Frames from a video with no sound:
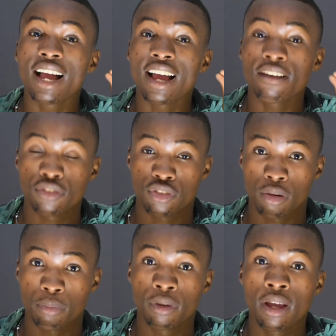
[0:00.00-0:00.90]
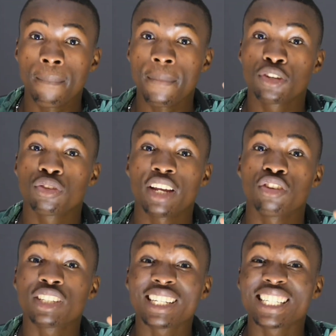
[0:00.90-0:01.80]
f-stop, make sure that your
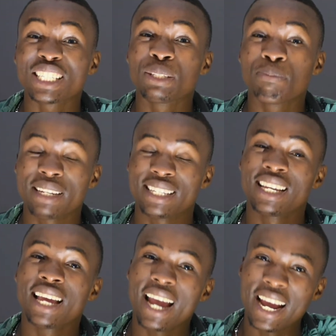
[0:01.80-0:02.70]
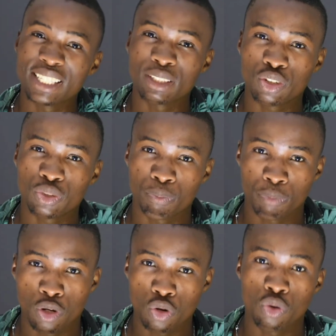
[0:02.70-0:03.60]
shutter speed it's
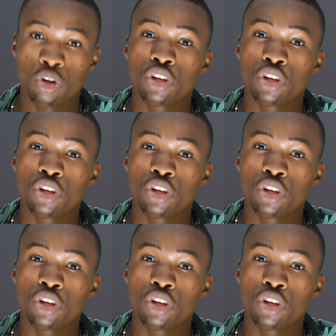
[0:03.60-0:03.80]
below.